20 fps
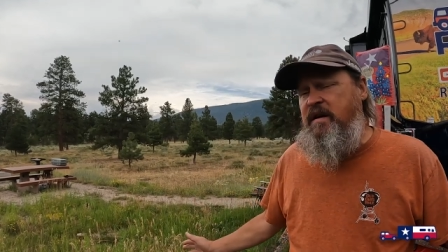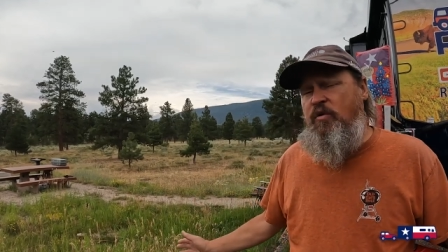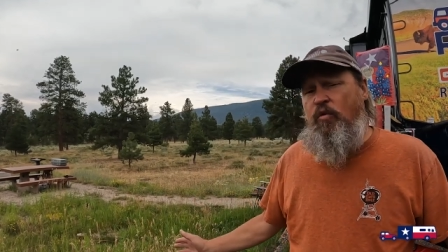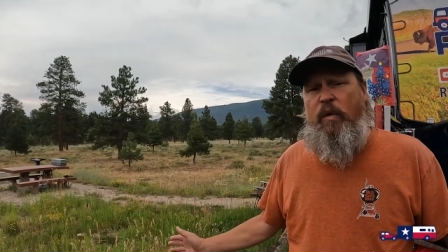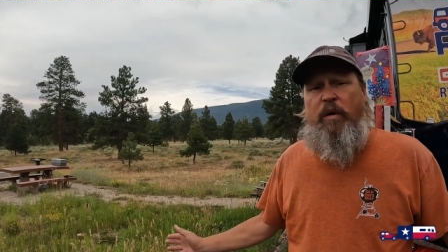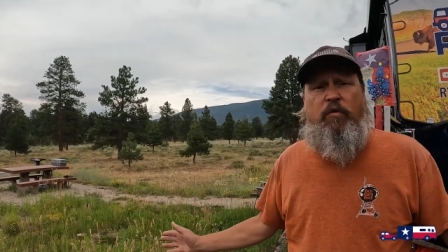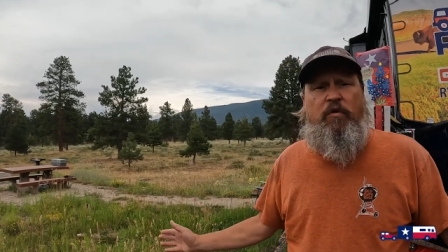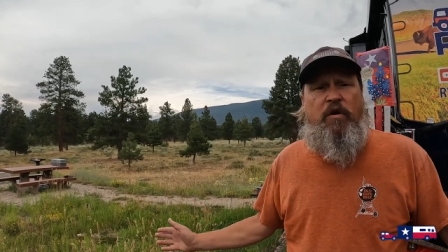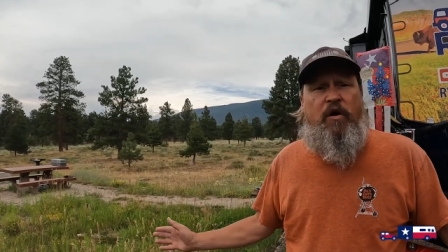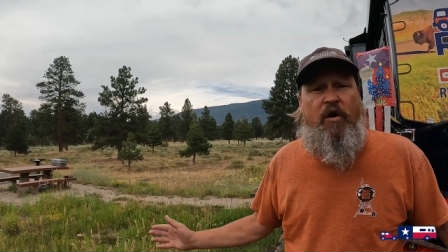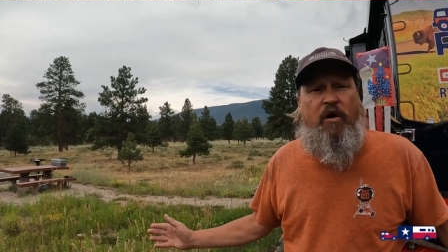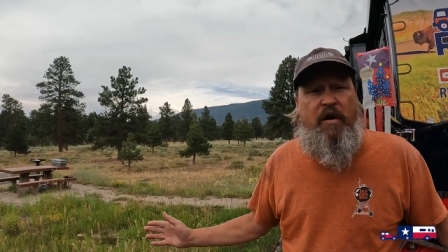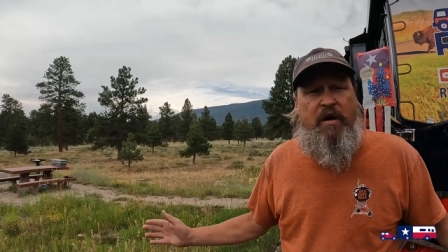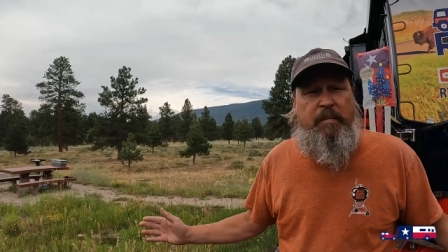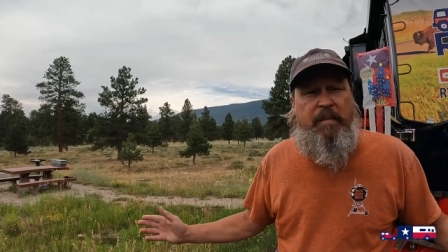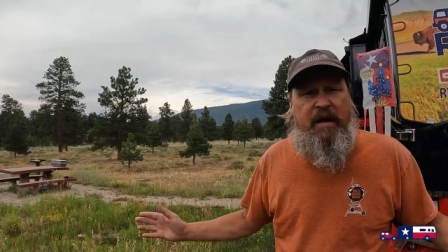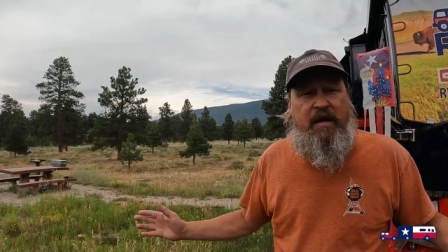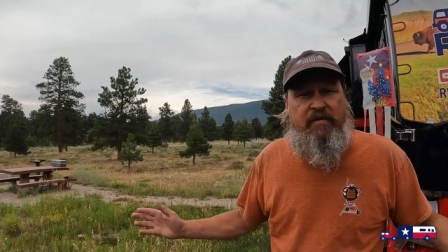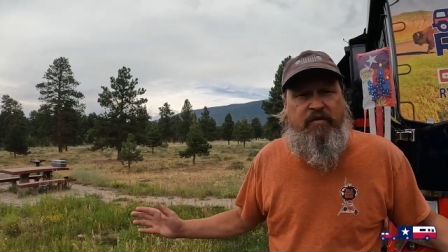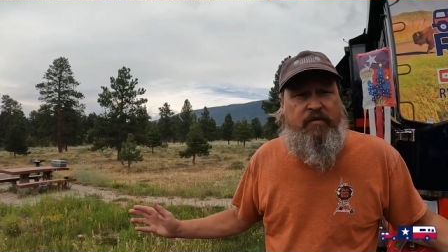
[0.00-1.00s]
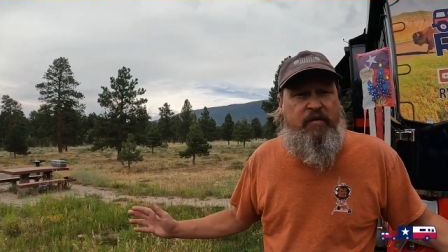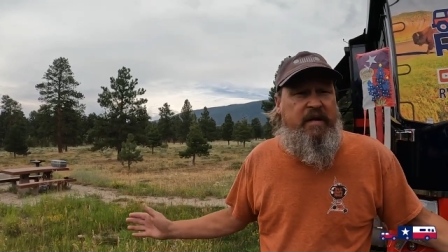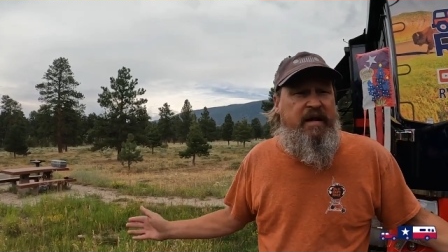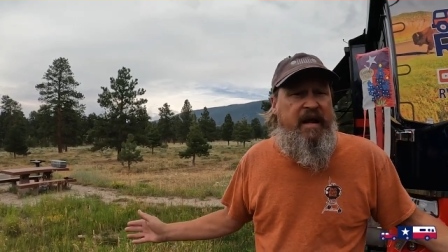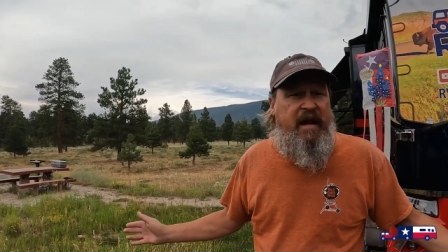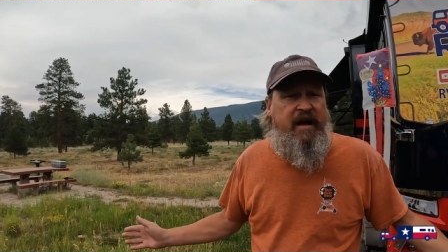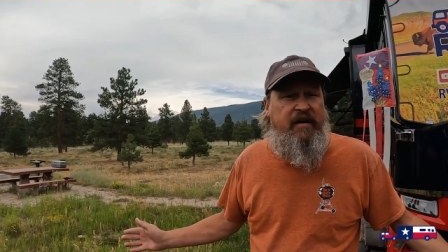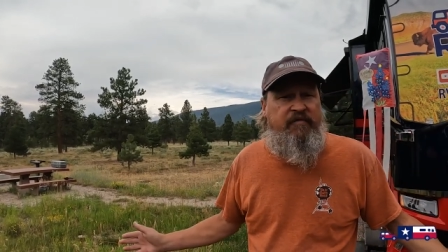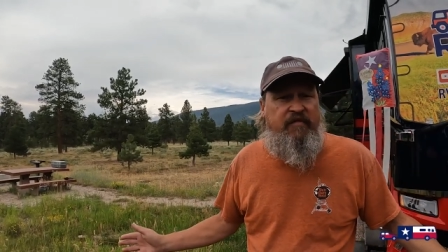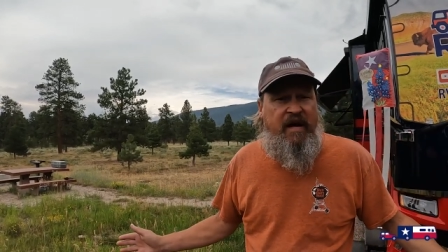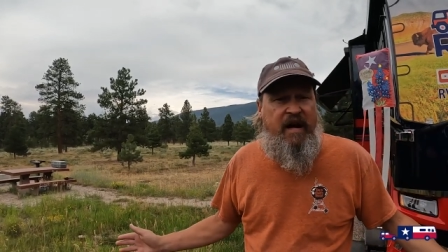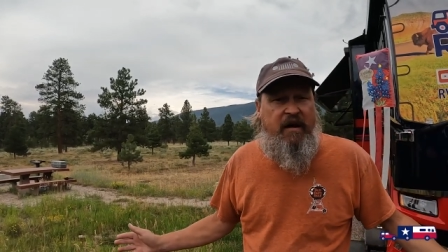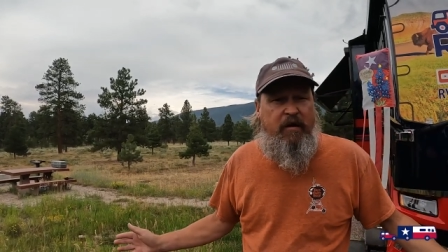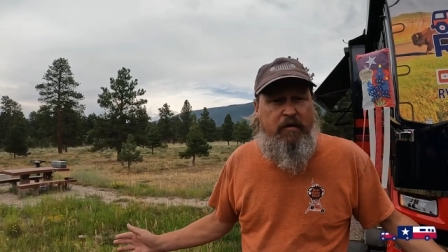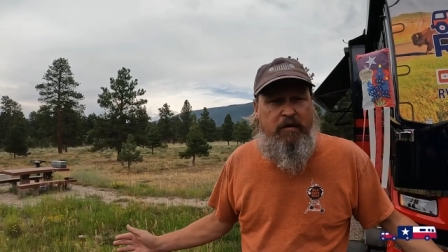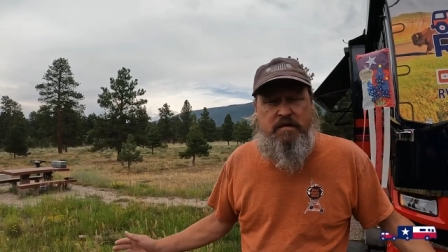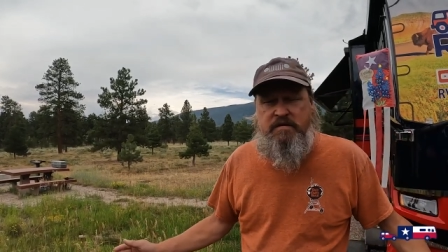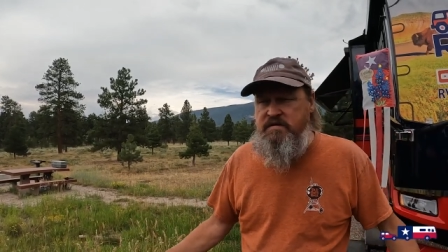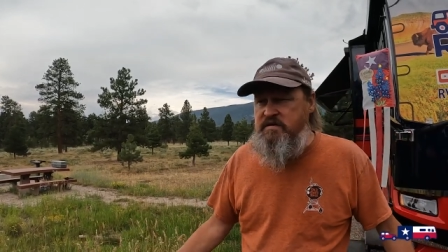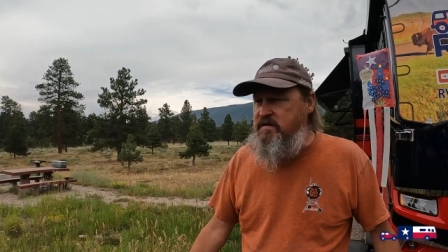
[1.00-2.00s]
We were gone about three and a half
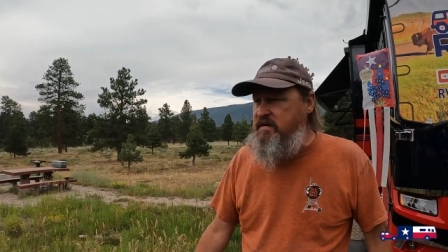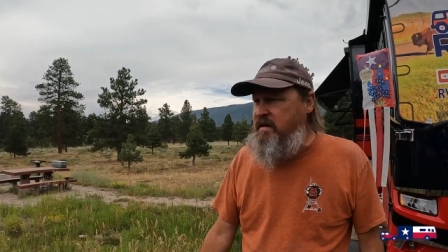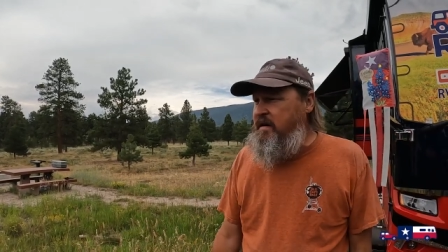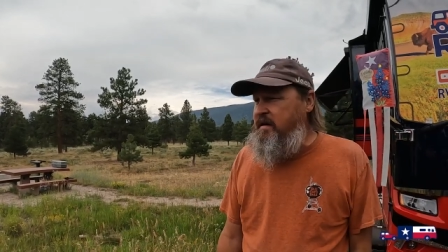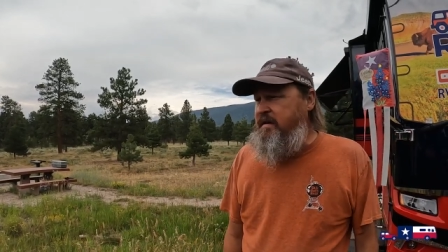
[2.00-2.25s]
hours.